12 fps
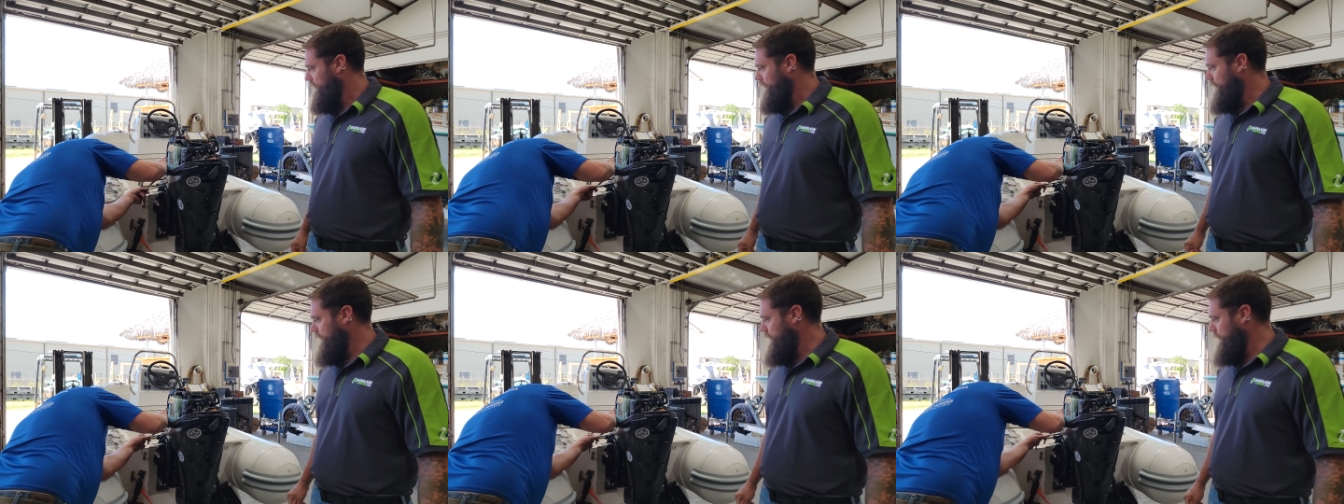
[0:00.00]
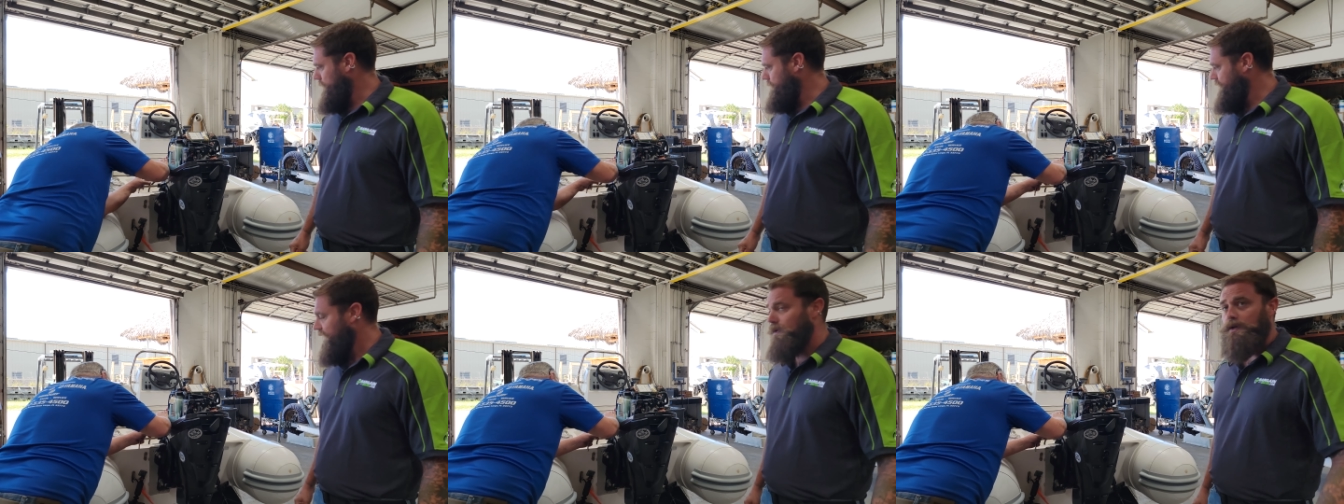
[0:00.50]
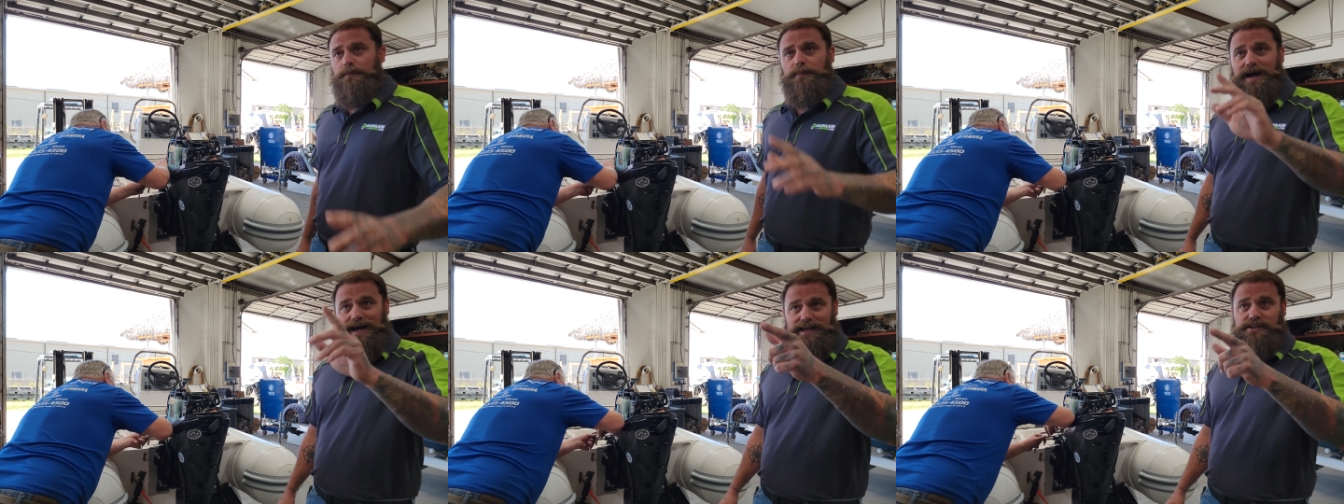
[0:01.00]

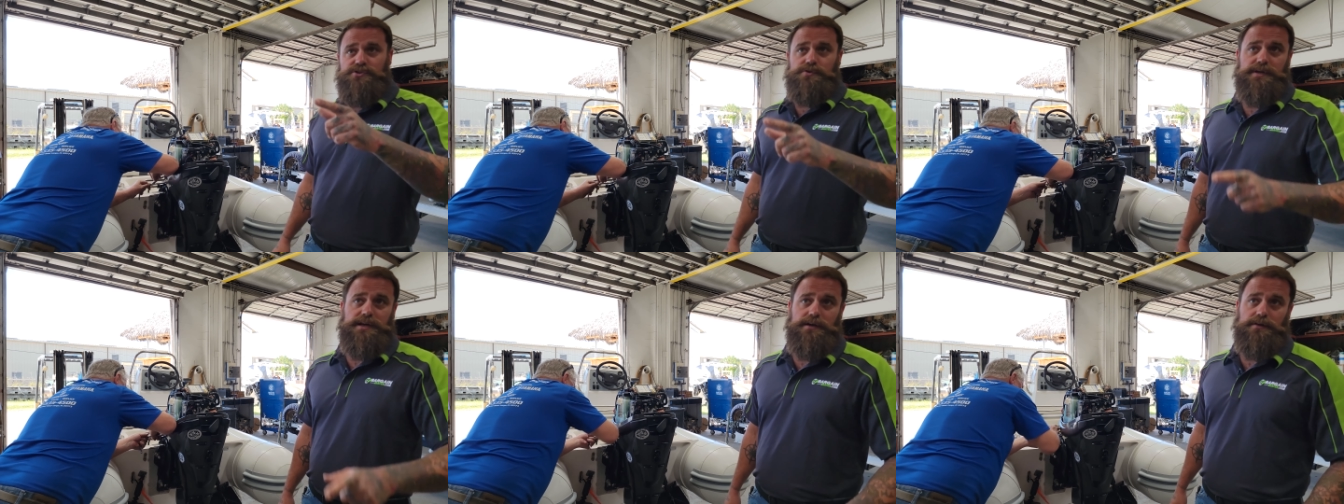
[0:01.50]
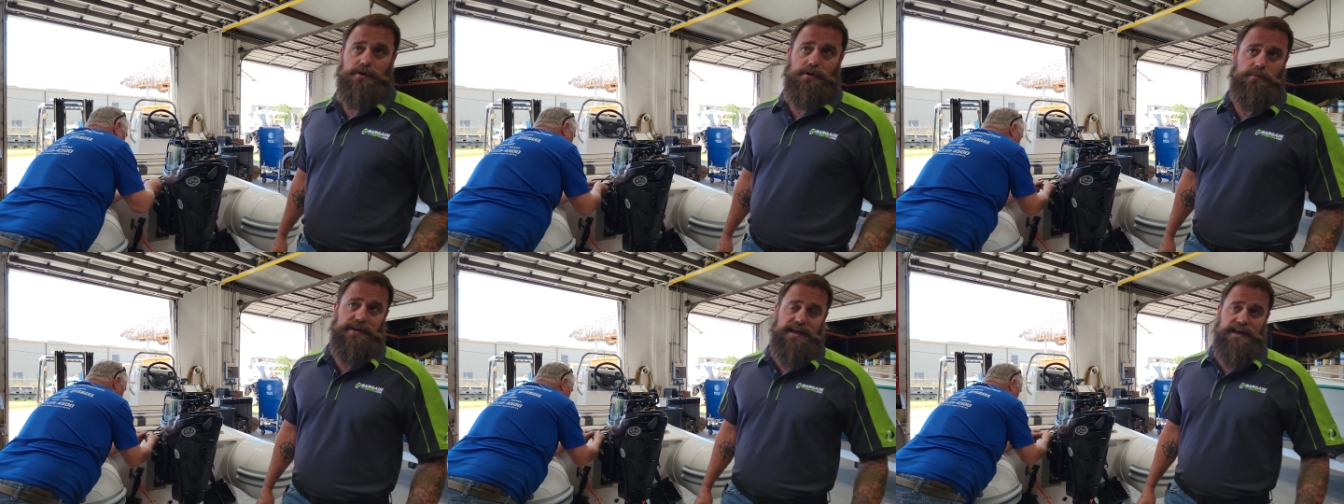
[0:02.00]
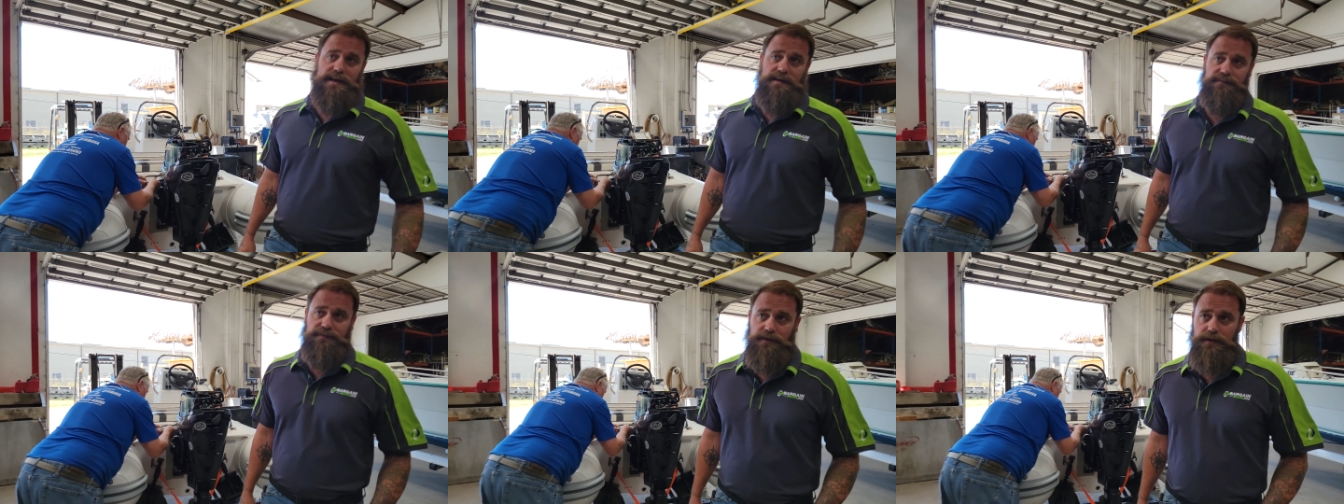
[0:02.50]
Behind you here, though, we
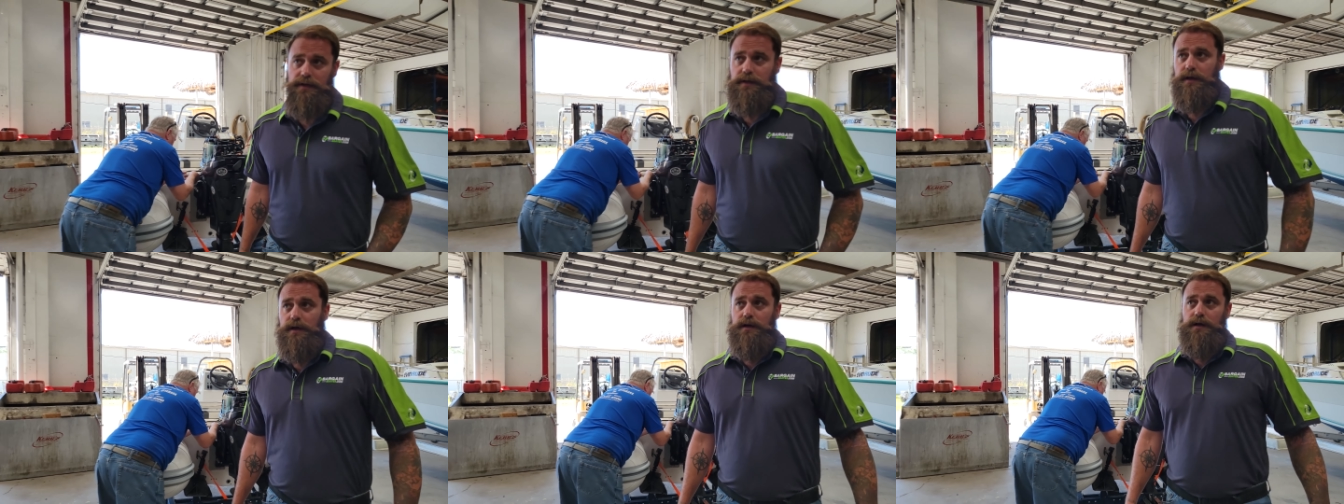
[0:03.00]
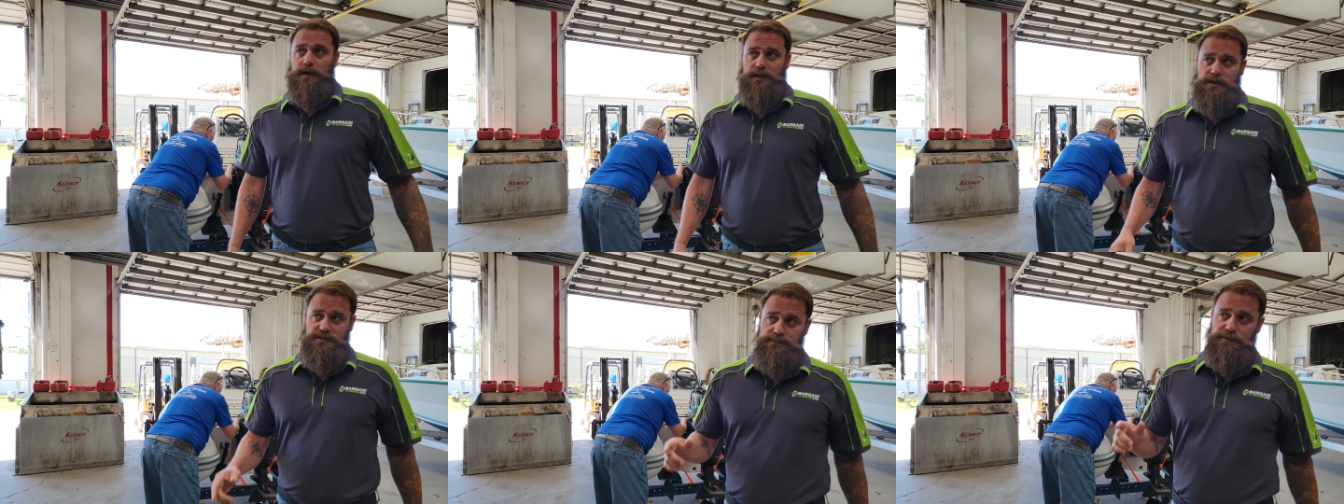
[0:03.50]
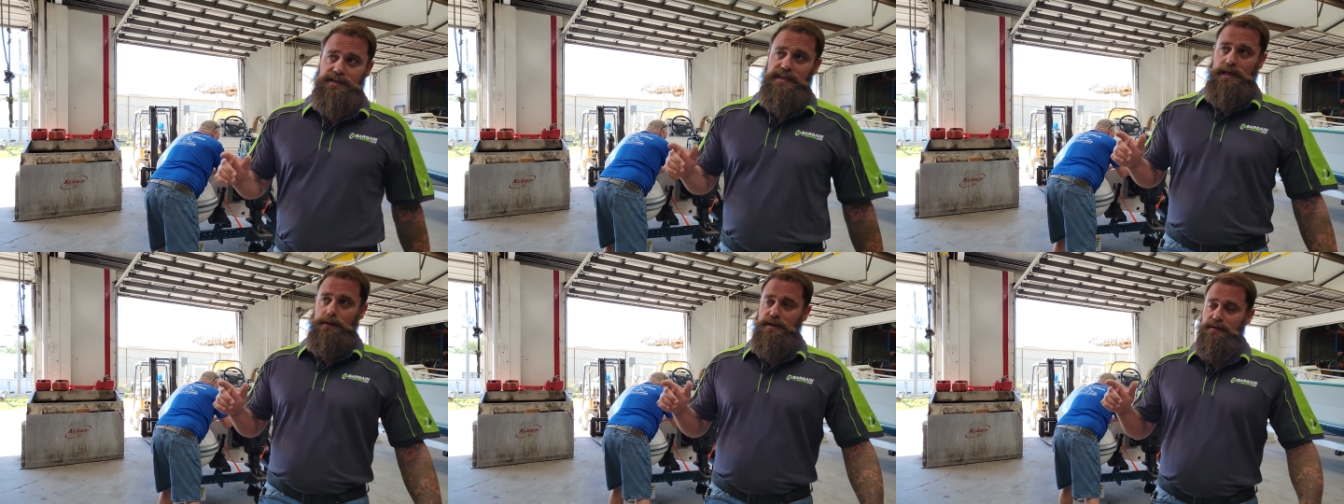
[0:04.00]
have a customer that
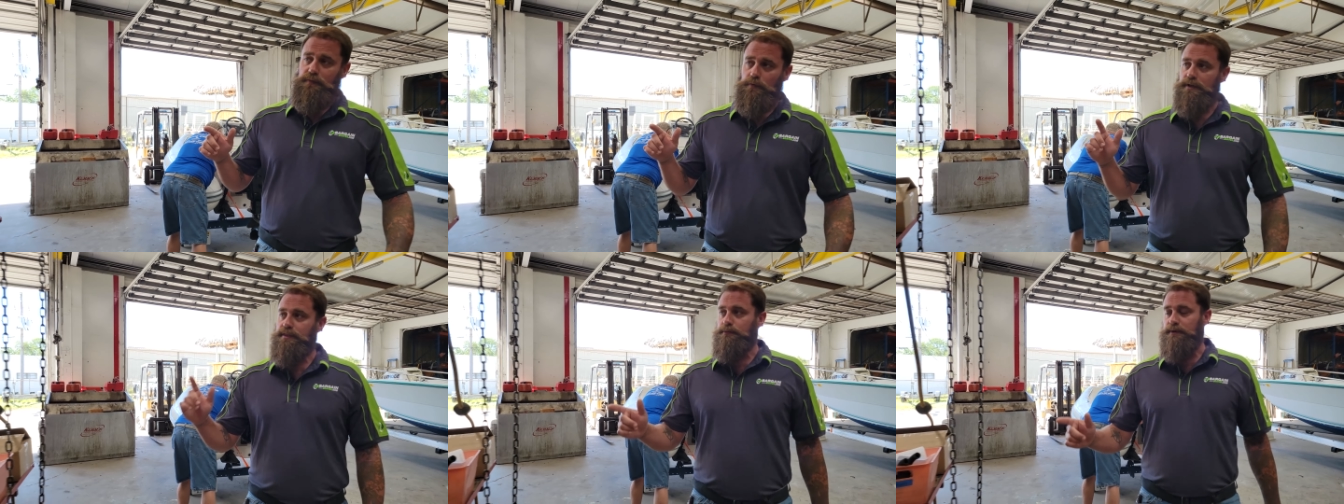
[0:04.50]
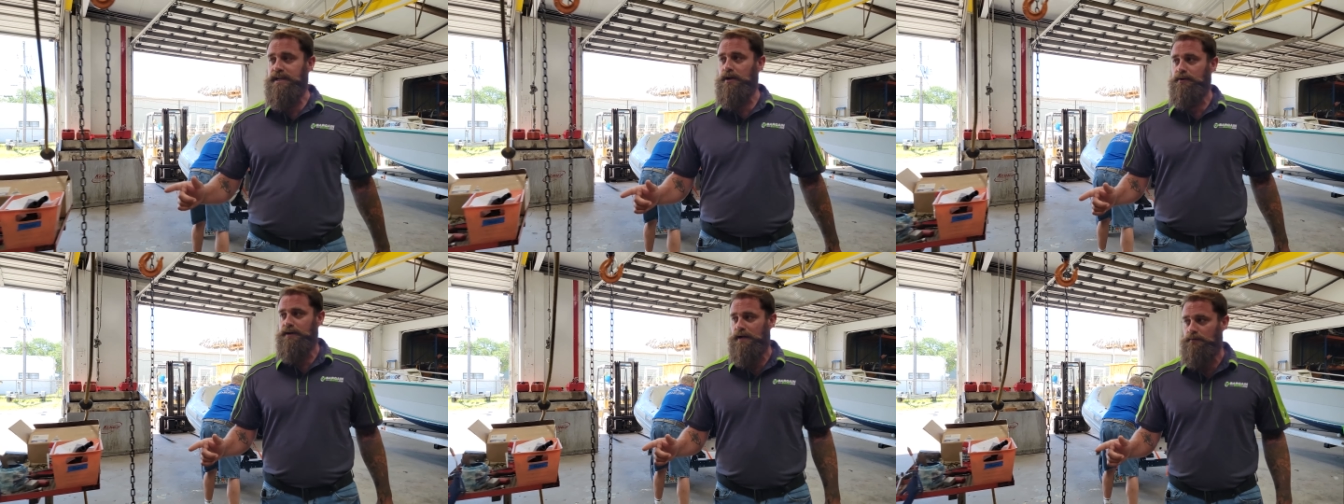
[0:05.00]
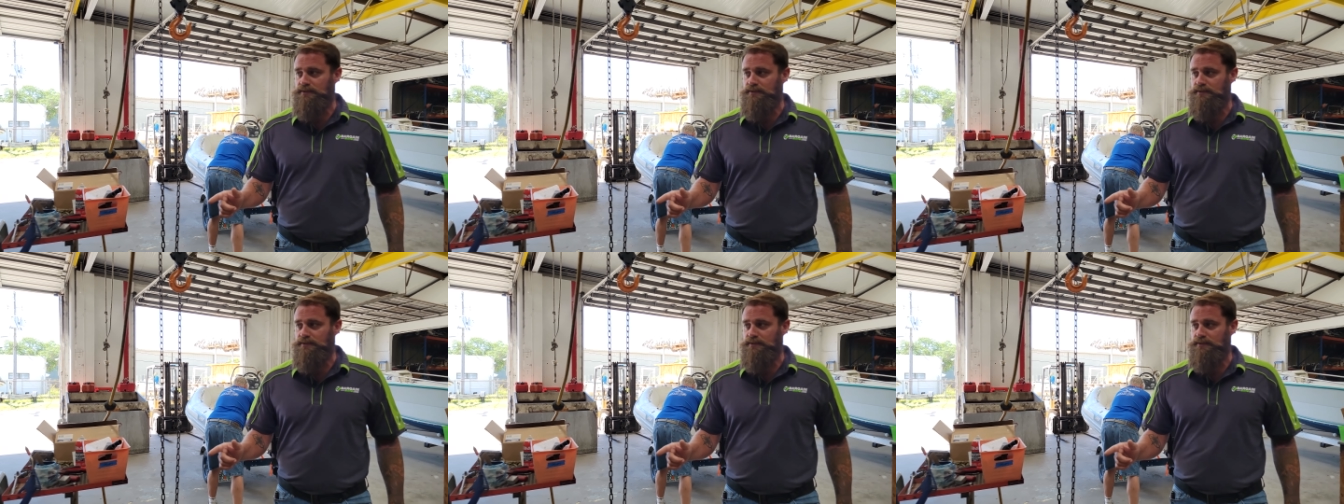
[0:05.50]
came in for a 300-hour